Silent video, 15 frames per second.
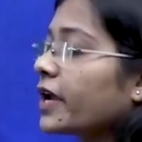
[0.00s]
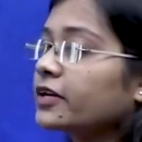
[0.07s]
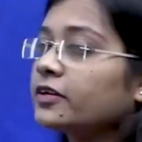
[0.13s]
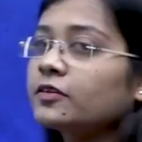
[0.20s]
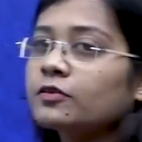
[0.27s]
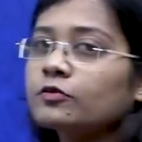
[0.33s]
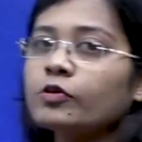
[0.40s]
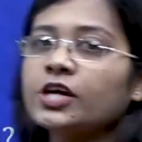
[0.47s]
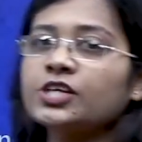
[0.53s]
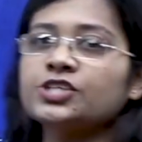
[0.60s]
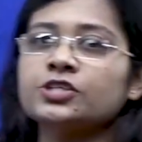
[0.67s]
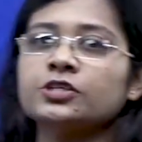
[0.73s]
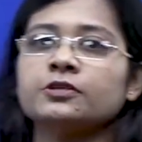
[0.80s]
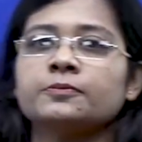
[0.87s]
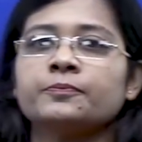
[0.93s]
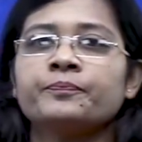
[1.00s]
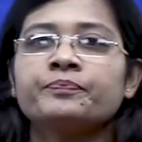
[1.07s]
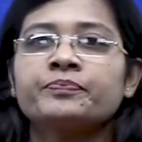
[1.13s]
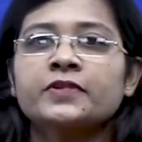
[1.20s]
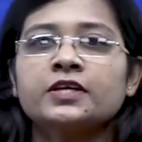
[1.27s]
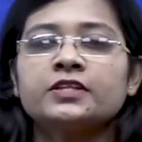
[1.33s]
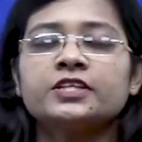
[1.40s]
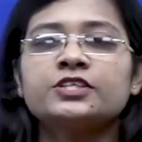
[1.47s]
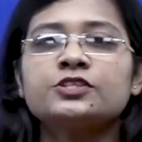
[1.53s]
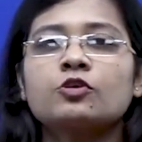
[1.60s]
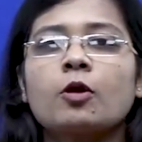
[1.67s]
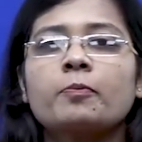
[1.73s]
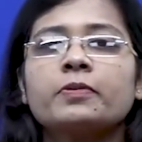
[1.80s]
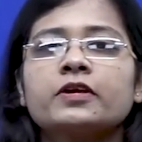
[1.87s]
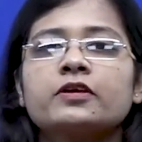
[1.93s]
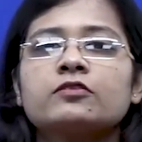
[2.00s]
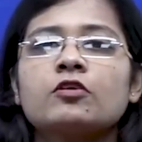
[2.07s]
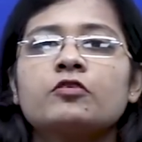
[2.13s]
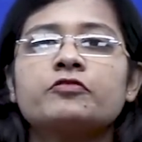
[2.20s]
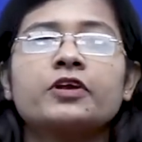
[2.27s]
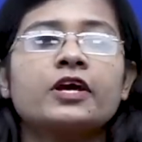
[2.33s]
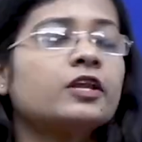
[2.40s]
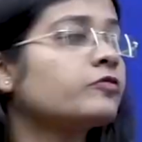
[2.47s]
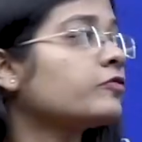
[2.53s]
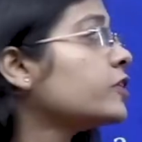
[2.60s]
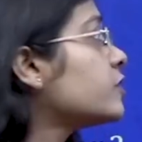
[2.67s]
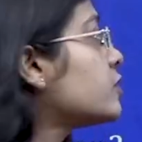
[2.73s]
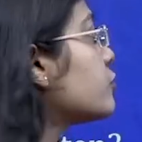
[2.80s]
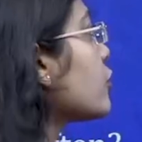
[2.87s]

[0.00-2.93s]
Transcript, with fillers: practice question. This topic is of relevance